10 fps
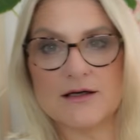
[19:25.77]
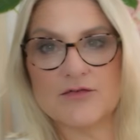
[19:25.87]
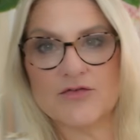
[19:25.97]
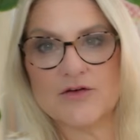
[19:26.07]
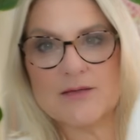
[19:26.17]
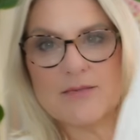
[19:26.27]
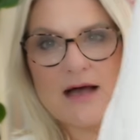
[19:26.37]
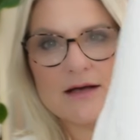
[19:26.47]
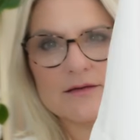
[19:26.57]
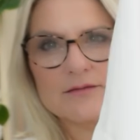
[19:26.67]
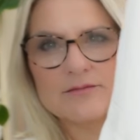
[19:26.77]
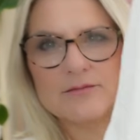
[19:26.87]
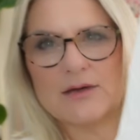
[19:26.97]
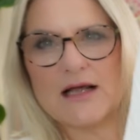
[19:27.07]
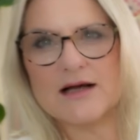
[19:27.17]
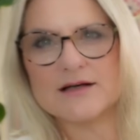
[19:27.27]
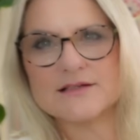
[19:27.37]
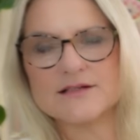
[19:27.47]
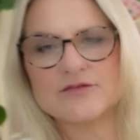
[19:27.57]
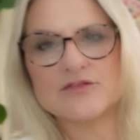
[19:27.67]
free pattern
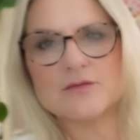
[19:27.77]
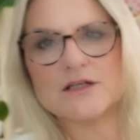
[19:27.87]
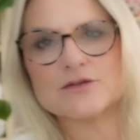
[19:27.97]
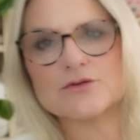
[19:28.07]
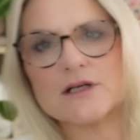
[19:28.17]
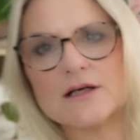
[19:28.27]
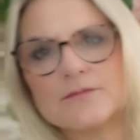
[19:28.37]
blouse for my daughter.